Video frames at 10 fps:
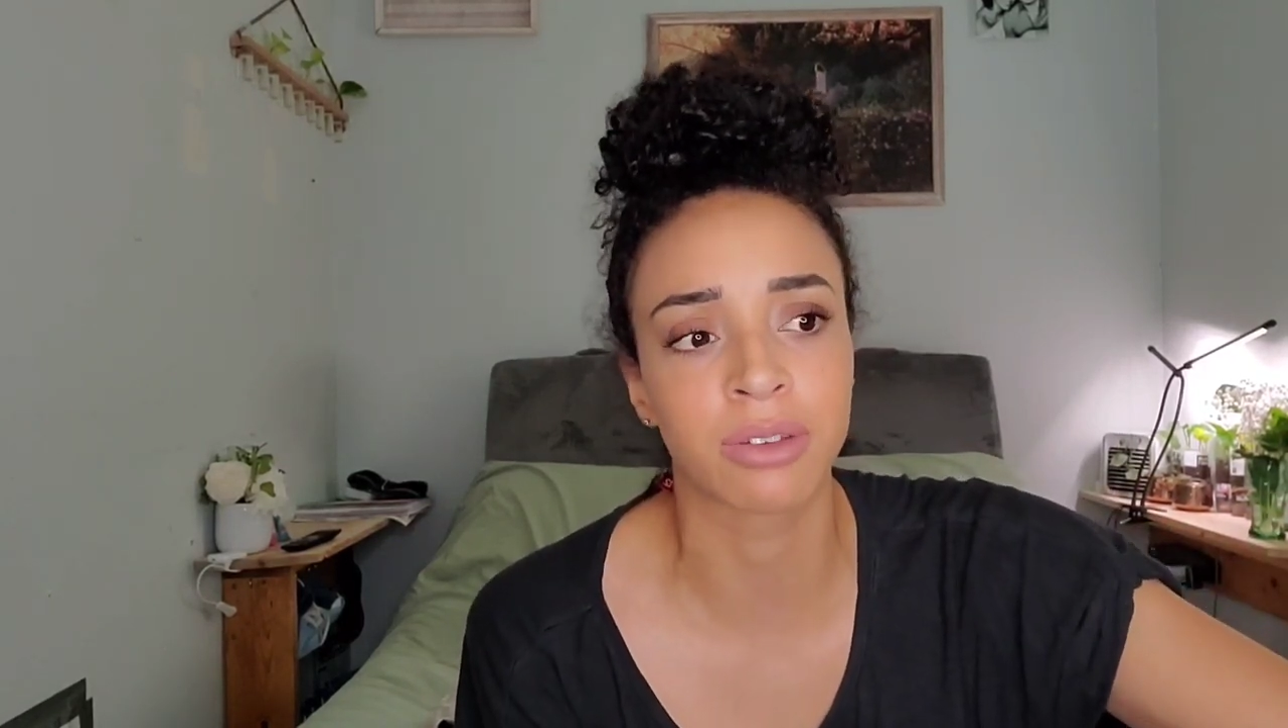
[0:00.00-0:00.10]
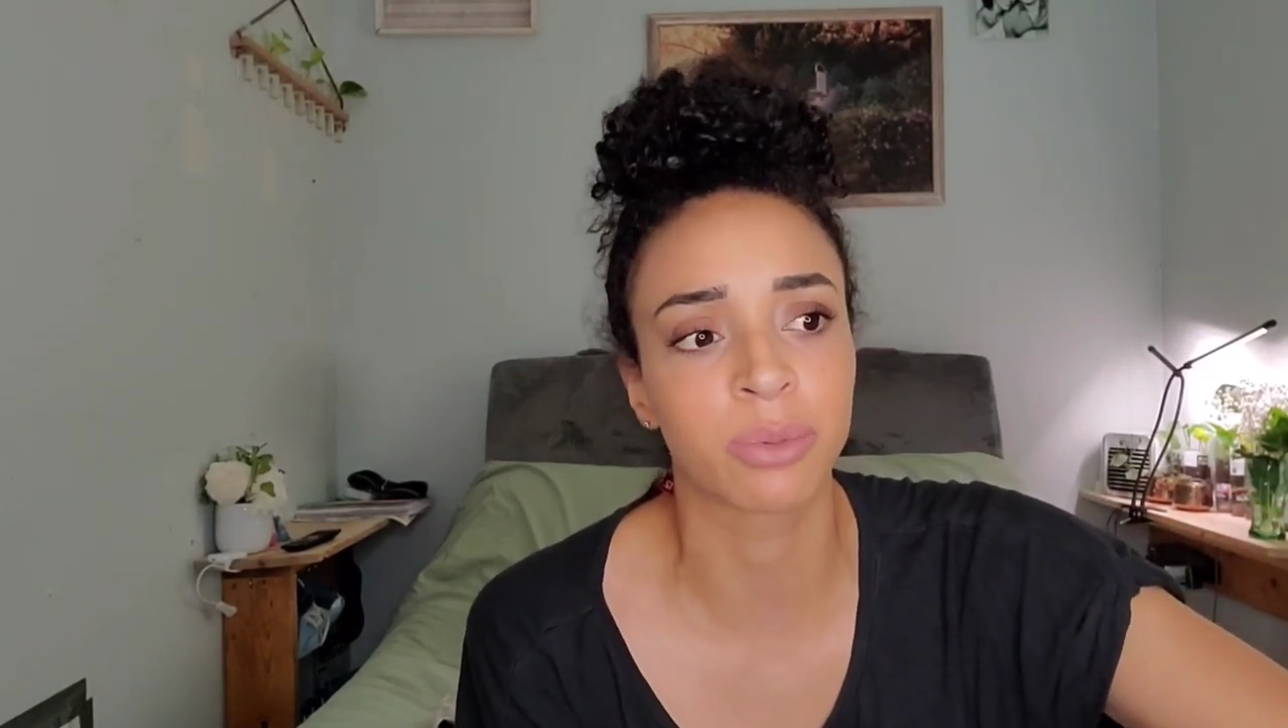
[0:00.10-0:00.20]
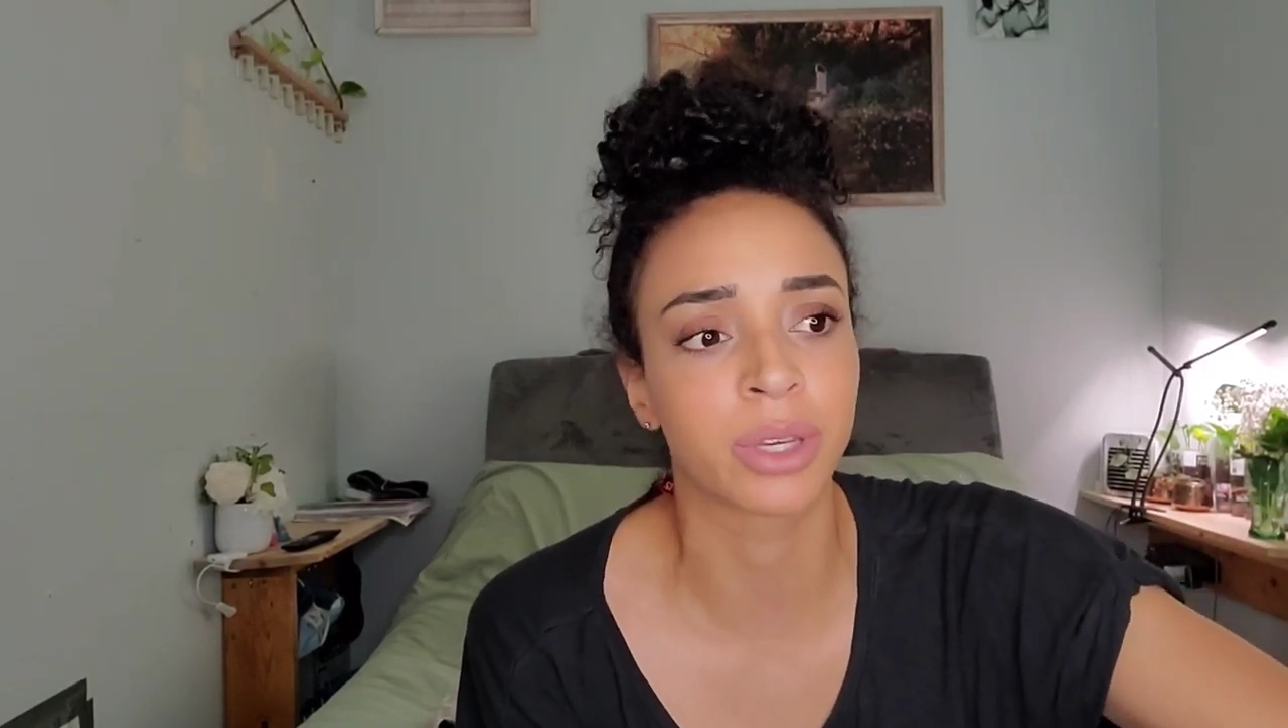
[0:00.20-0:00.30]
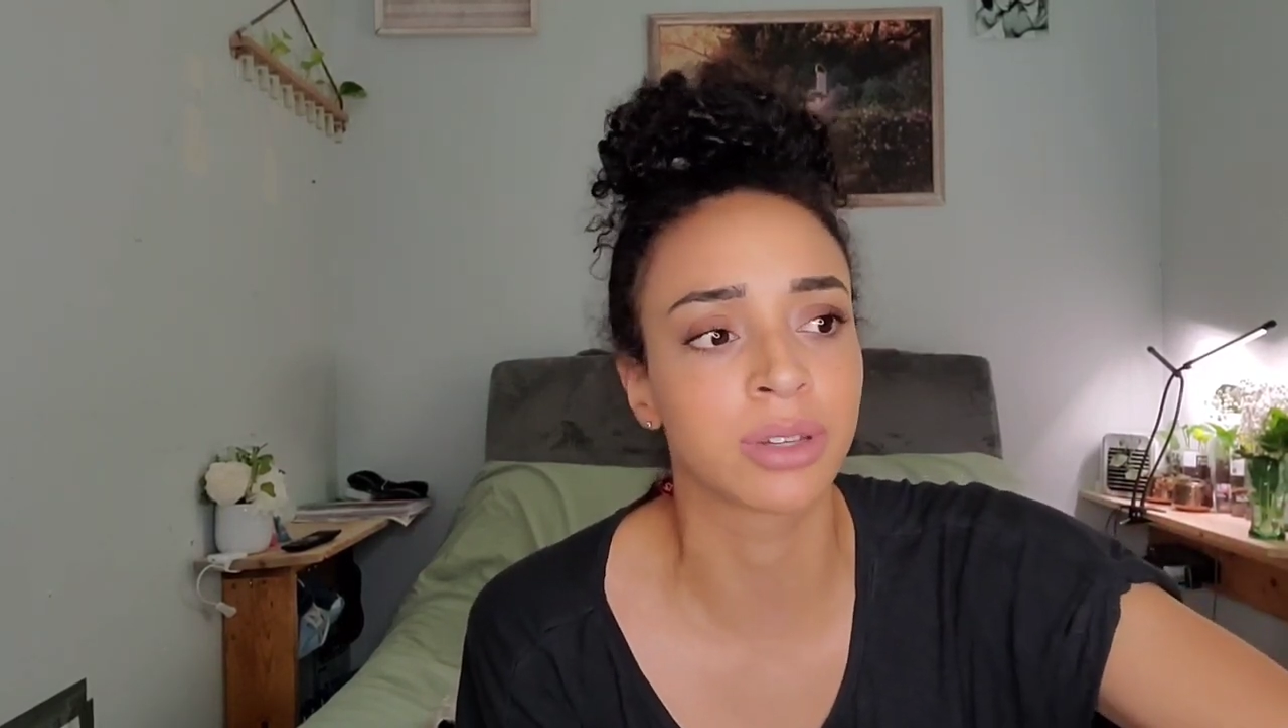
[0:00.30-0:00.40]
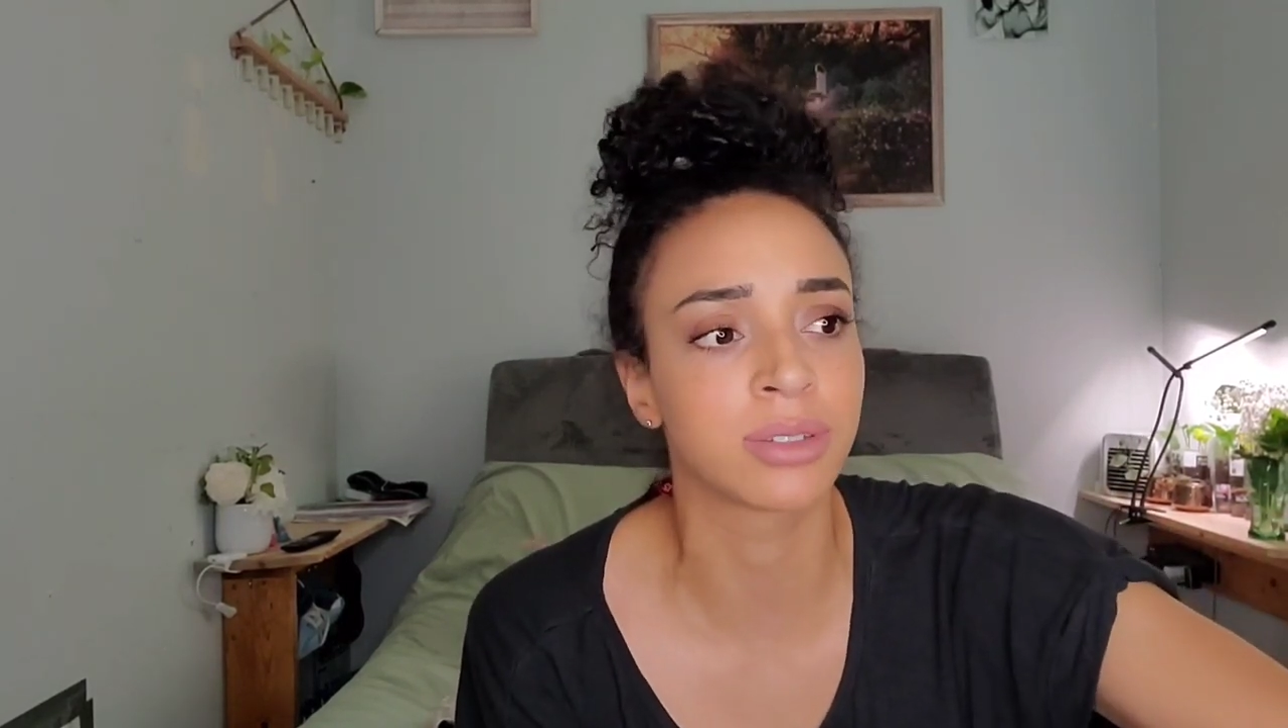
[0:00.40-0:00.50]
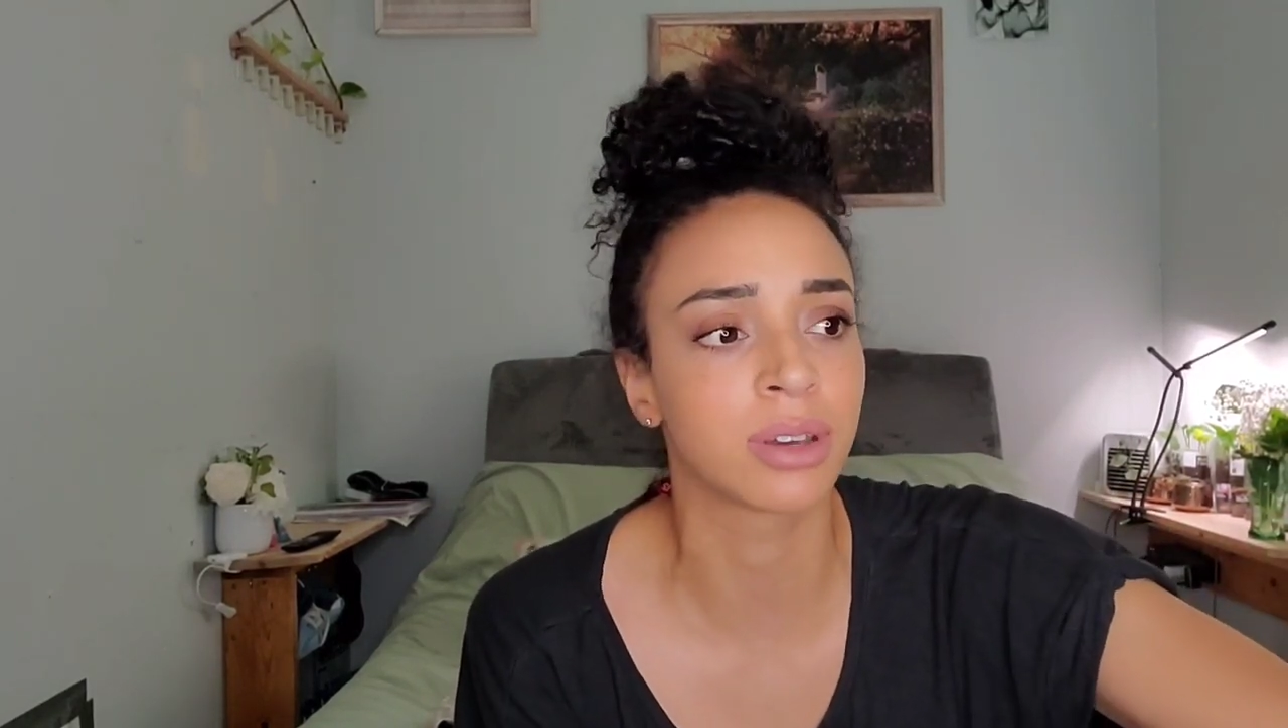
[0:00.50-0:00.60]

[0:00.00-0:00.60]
because it